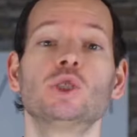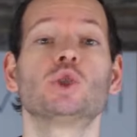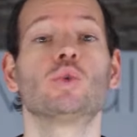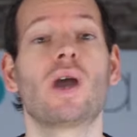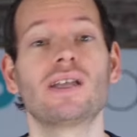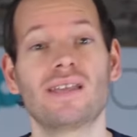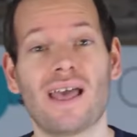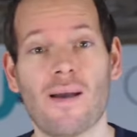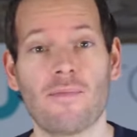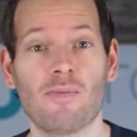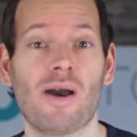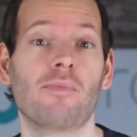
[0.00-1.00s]
try to
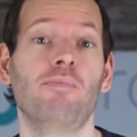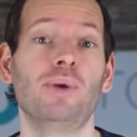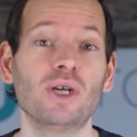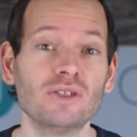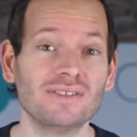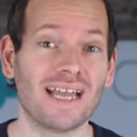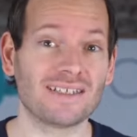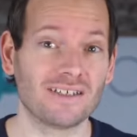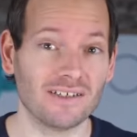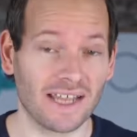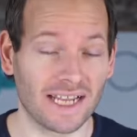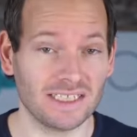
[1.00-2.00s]
help them out. Build that
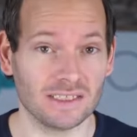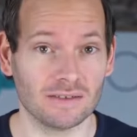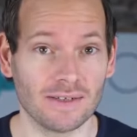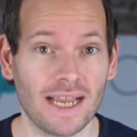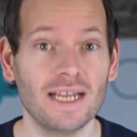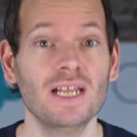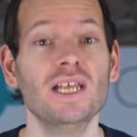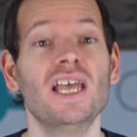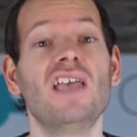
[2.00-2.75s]
connection, right?